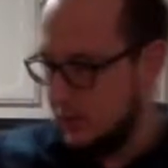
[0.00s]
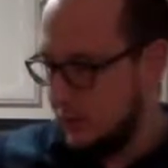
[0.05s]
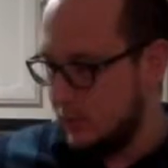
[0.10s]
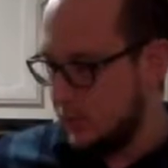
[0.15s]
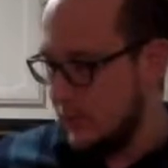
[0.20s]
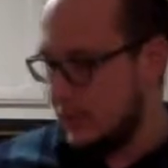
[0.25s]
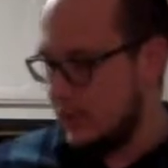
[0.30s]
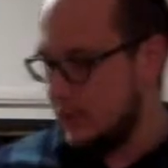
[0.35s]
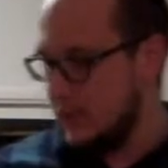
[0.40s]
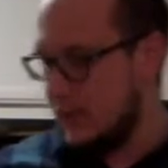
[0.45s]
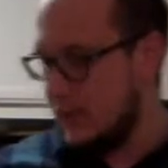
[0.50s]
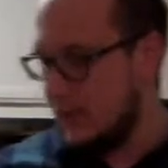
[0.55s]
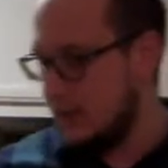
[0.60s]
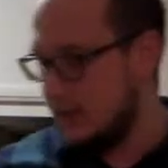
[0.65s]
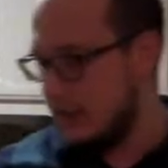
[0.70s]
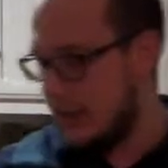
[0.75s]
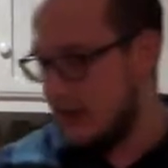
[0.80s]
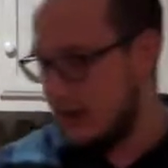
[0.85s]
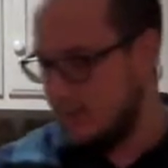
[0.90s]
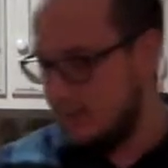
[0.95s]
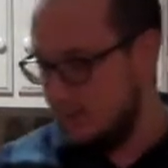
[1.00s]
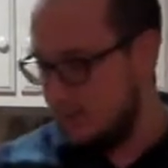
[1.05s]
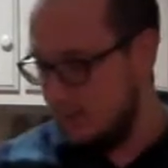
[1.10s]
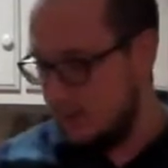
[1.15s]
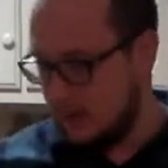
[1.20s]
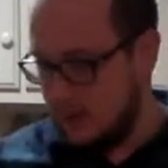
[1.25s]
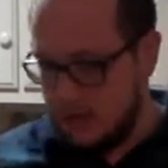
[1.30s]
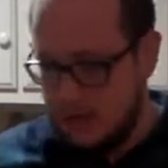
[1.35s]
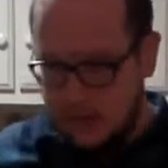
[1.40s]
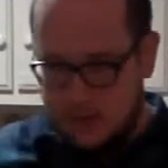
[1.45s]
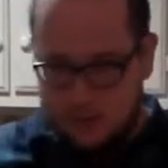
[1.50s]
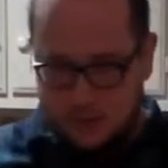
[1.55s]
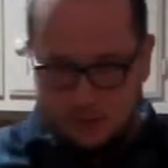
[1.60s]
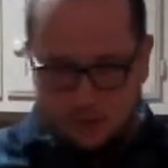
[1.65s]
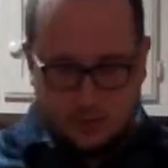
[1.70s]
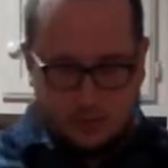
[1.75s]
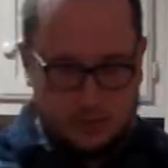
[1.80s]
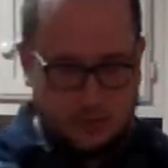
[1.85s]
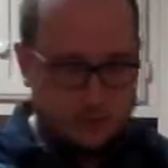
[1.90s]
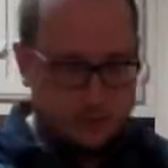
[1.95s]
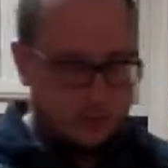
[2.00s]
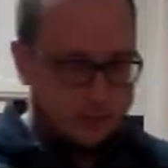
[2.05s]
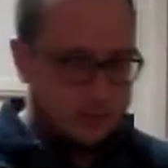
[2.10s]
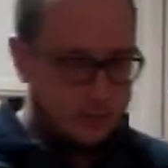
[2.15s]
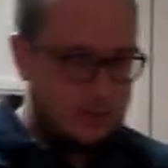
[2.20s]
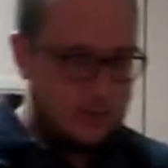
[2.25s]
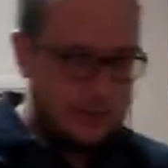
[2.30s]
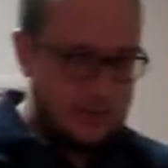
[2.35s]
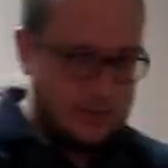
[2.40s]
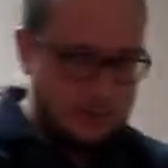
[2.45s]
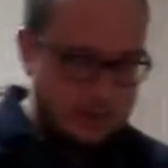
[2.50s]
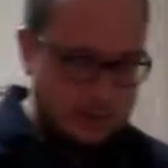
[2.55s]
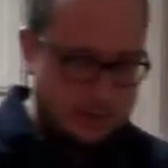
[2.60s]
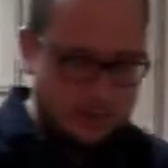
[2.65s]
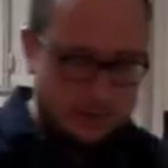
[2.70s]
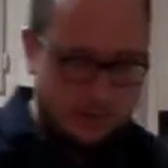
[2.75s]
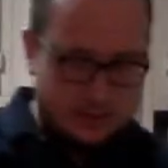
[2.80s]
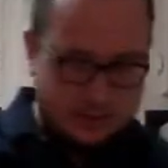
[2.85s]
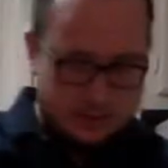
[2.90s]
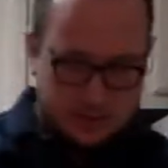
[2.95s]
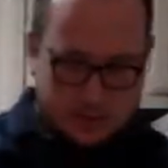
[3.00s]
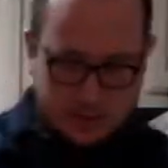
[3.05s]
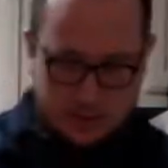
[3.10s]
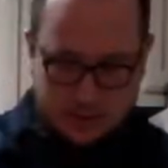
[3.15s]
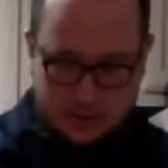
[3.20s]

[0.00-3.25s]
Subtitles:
We're going to take that, we're going to put it right in